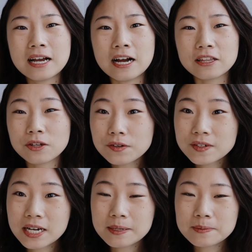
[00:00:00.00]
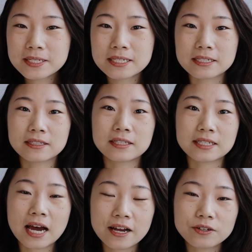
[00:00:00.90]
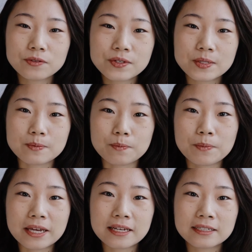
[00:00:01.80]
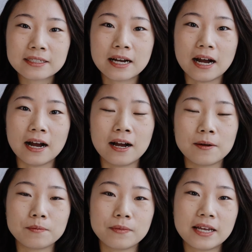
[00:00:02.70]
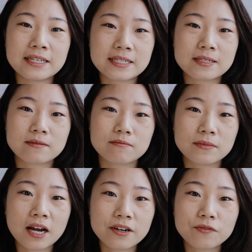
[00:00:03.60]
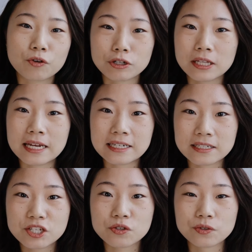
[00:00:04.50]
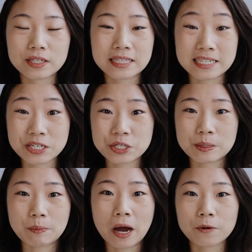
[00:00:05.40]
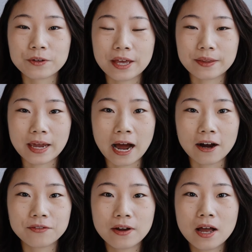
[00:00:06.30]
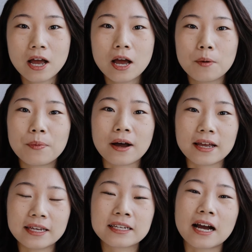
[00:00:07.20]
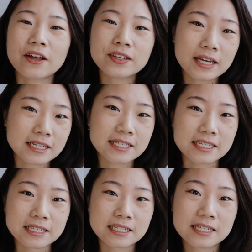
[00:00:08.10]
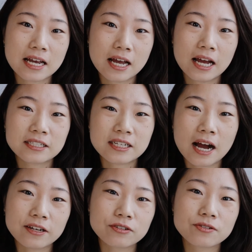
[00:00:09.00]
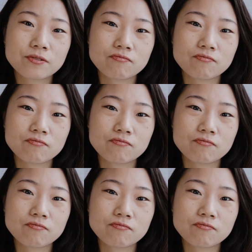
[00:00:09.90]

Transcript: A lot of times the titles mean is kind of correlated to the decisioning power that they have, but in other cases, titles